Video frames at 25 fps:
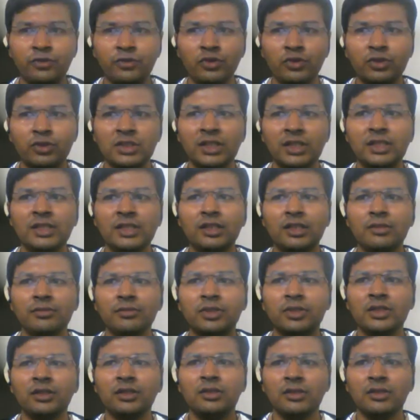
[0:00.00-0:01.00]
those
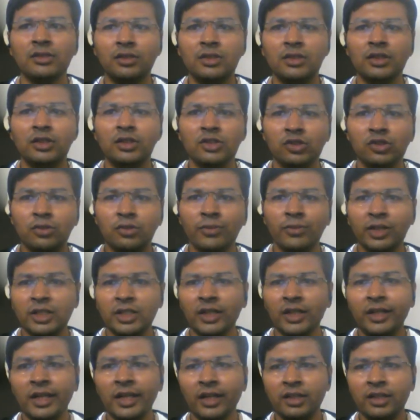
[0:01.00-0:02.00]
systems. So but
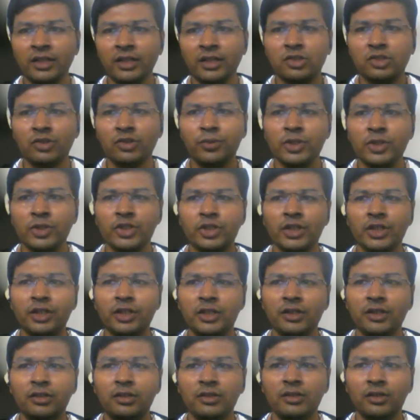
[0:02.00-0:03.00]
the data needs to be
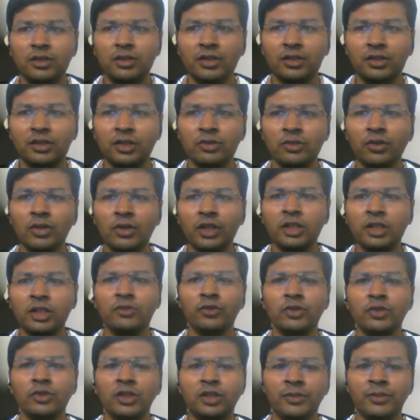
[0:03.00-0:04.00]
shared, then only it
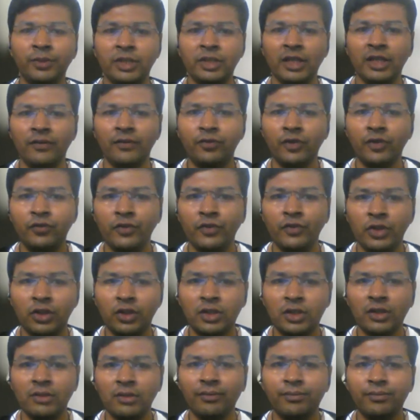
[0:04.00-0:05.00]
would be helpful for
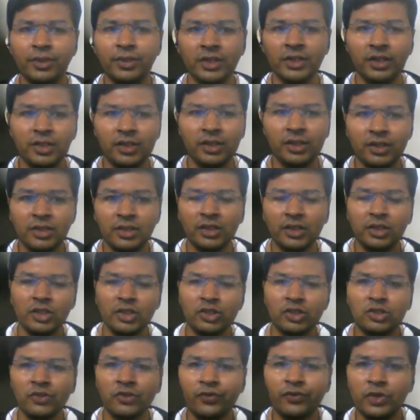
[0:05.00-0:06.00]
your company.
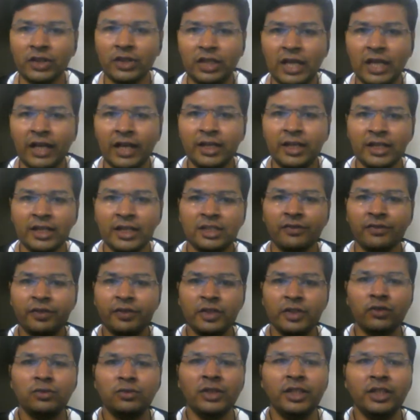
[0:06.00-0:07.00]
So for that reason
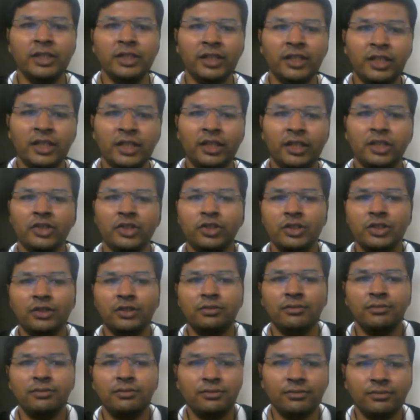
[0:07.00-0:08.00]
we do the integration.